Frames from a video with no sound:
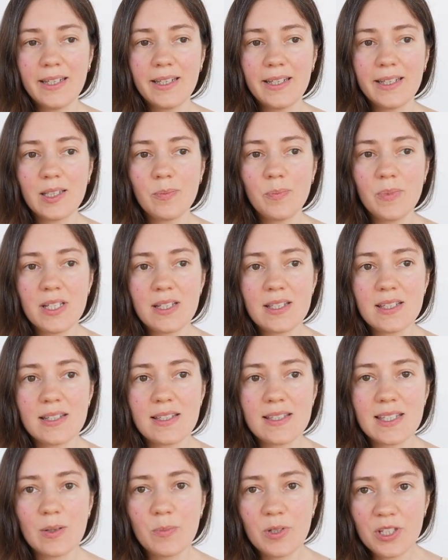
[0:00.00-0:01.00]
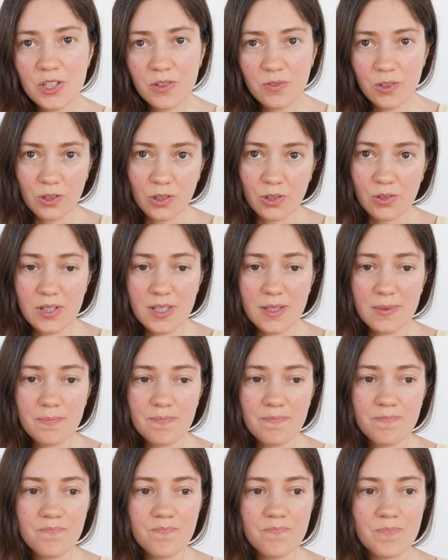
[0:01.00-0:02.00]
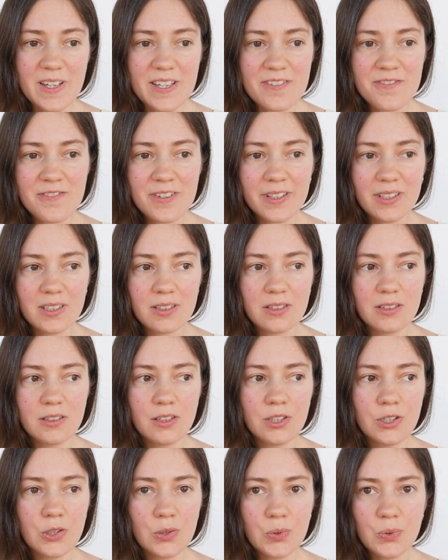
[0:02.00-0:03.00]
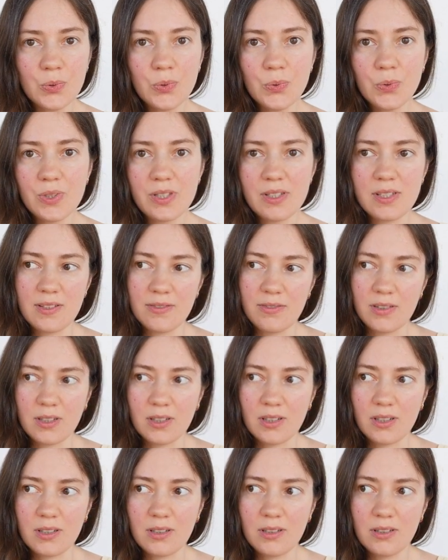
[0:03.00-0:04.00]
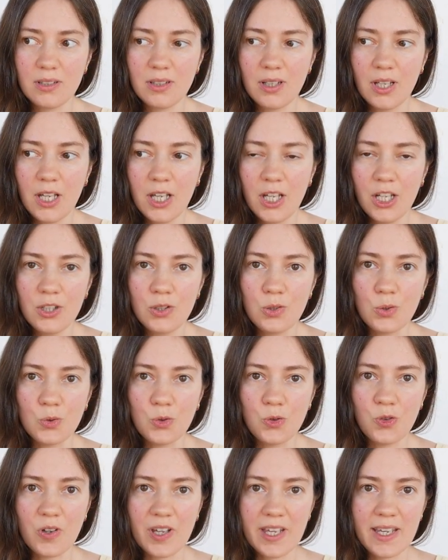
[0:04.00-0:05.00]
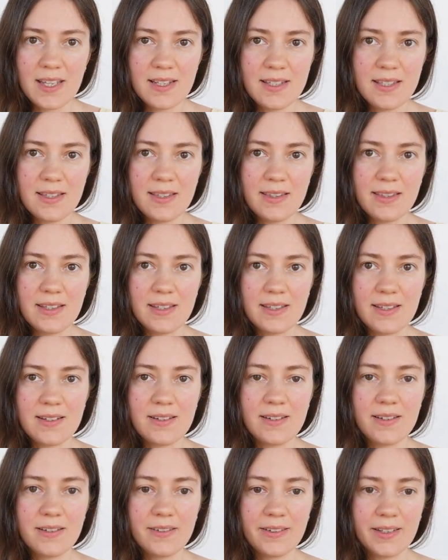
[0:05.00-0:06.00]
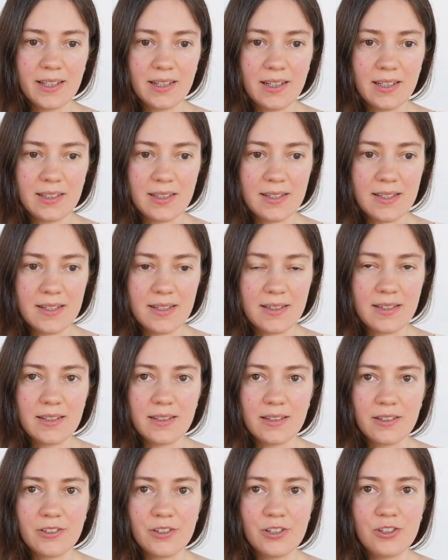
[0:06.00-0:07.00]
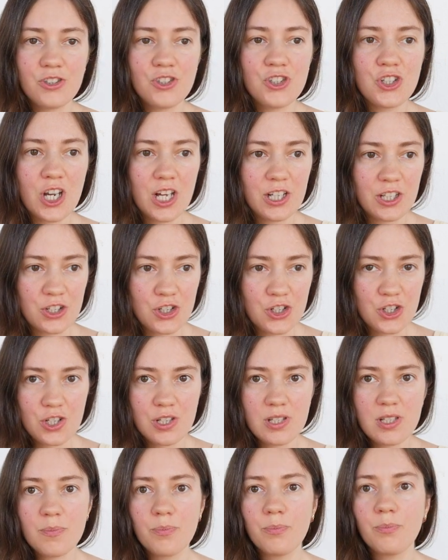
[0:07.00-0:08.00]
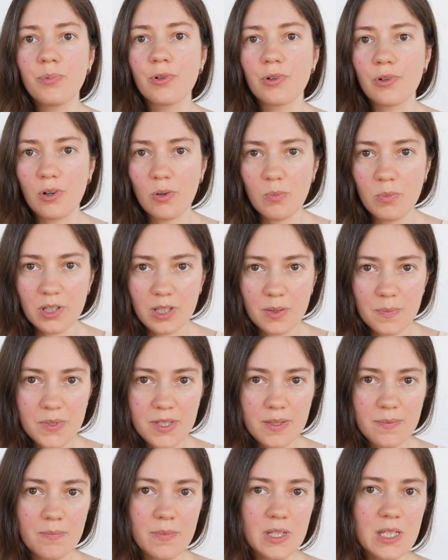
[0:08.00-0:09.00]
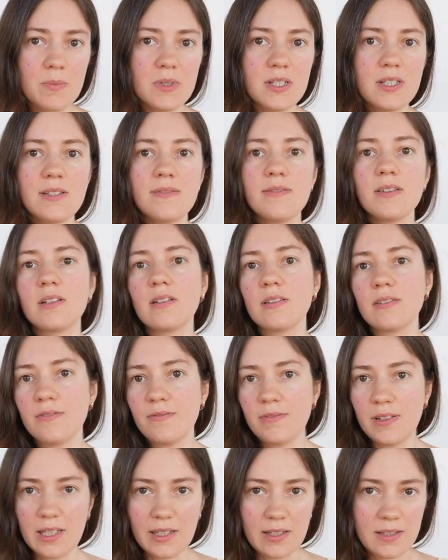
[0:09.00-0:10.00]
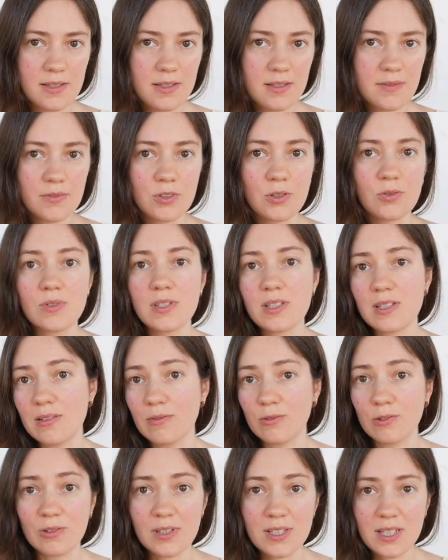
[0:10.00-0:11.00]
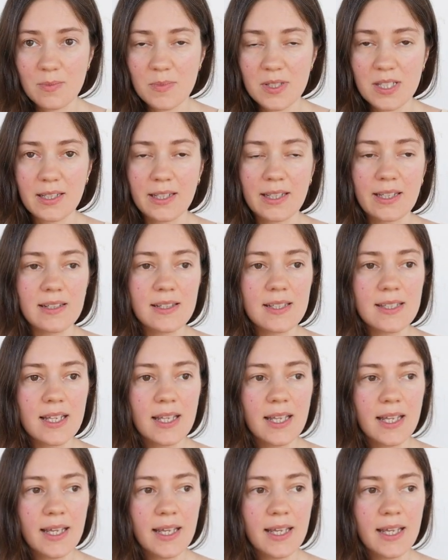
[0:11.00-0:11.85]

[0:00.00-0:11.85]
It means that some individuals may feel it too difficult to face their reality, their real challenges, problems, maybe difficult feelings or something else.